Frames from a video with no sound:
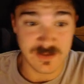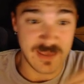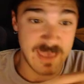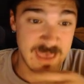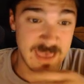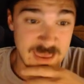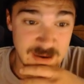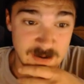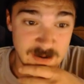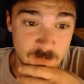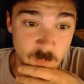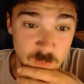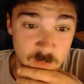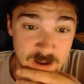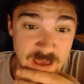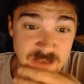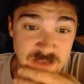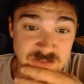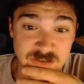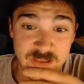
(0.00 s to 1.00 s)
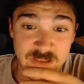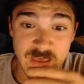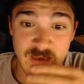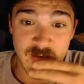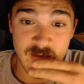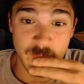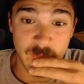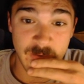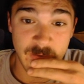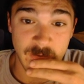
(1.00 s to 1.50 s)
And when I saw that,
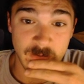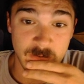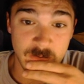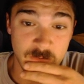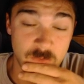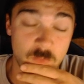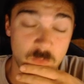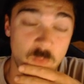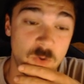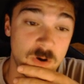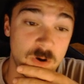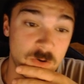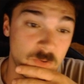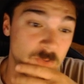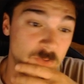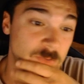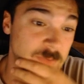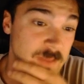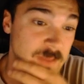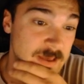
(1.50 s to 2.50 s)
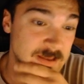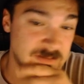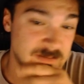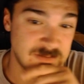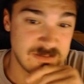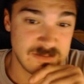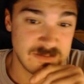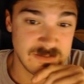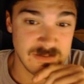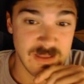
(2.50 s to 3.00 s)
I'm like, whoa,
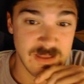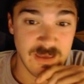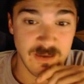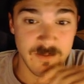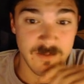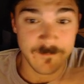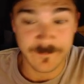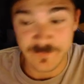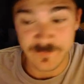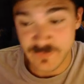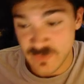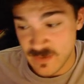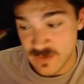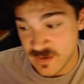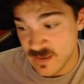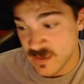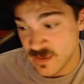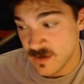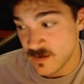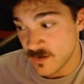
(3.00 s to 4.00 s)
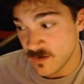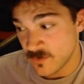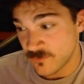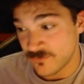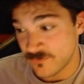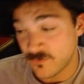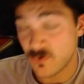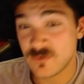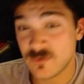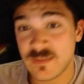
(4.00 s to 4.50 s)
that's like hitting
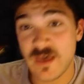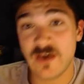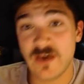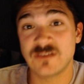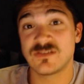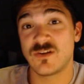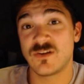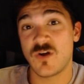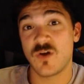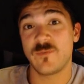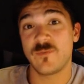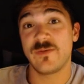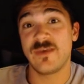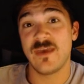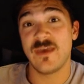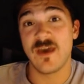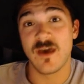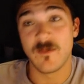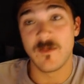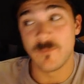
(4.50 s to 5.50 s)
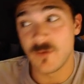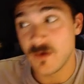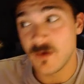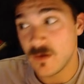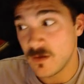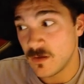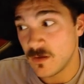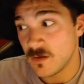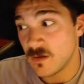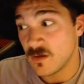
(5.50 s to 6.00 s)
4,000 RPM.
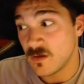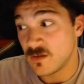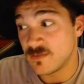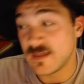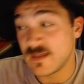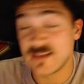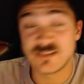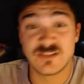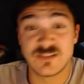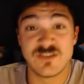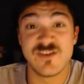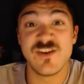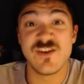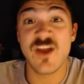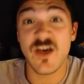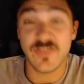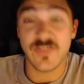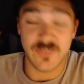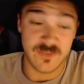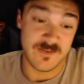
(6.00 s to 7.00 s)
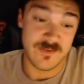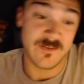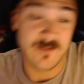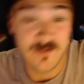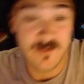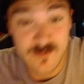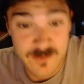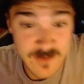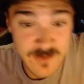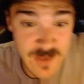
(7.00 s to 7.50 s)
That's nothing.
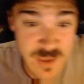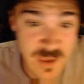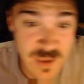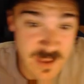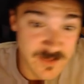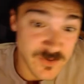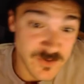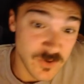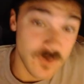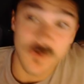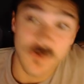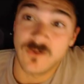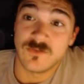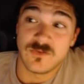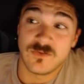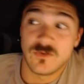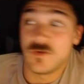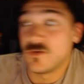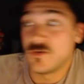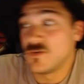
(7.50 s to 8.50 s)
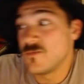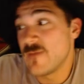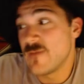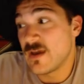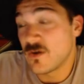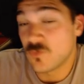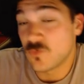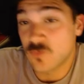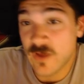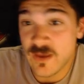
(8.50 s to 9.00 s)
And you're going, you know, you
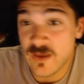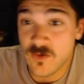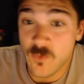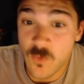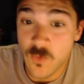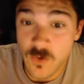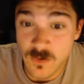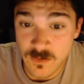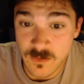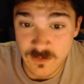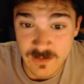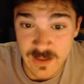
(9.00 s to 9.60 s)
make a right corner.